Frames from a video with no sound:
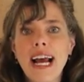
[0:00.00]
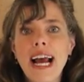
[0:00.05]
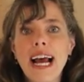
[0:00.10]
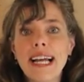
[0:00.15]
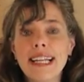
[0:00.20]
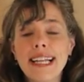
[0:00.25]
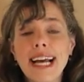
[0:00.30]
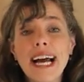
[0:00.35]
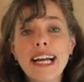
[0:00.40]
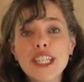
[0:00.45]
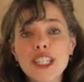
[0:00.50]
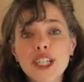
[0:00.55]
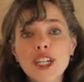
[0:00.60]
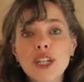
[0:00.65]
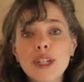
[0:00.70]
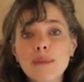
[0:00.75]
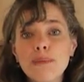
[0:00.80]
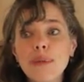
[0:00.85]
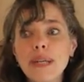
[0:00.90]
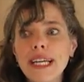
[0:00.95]
And that
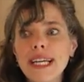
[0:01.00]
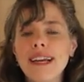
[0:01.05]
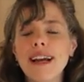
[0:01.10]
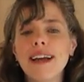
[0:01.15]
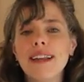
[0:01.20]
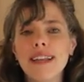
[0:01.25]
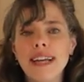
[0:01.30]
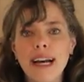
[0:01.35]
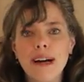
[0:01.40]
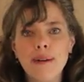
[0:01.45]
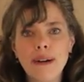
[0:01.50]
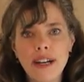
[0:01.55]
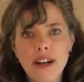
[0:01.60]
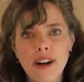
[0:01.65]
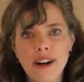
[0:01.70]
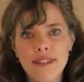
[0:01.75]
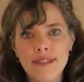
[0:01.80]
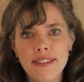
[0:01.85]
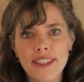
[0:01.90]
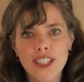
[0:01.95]
could be allowing
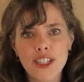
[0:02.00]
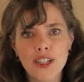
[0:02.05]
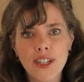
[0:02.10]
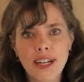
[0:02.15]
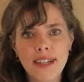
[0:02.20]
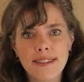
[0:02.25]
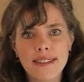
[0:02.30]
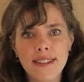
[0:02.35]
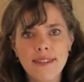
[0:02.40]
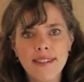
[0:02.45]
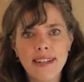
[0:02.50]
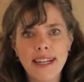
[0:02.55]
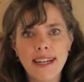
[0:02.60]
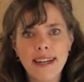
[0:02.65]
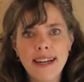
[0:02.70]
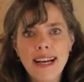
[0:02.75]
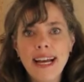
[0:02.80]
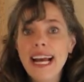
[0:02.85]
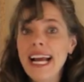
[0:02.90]
off-leash activity.